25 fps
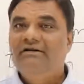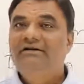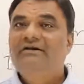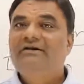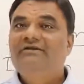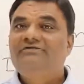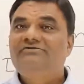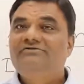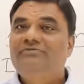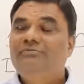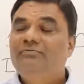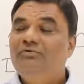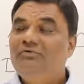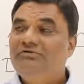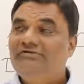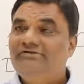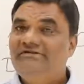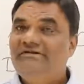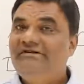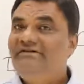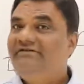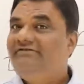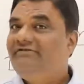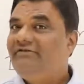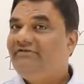So
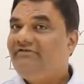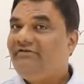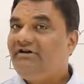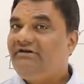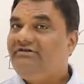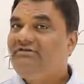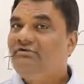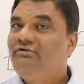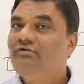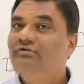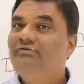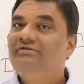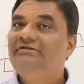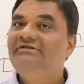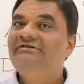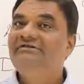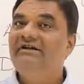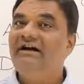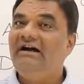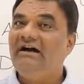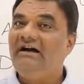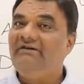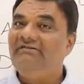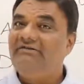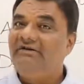mostly the one who is
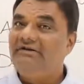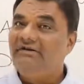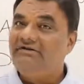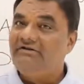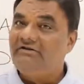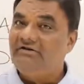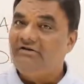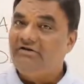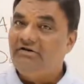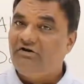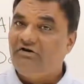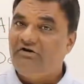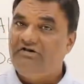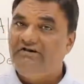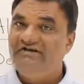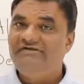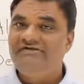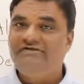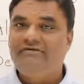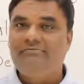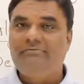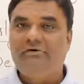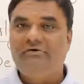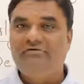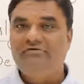having a knowledge
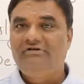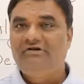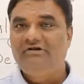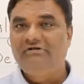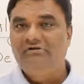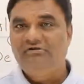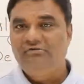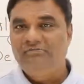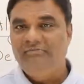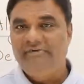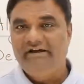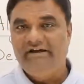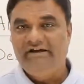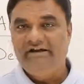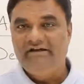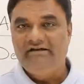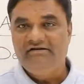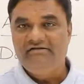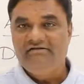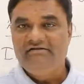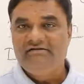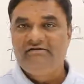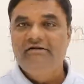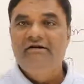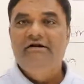about the
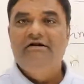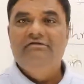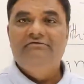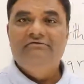domain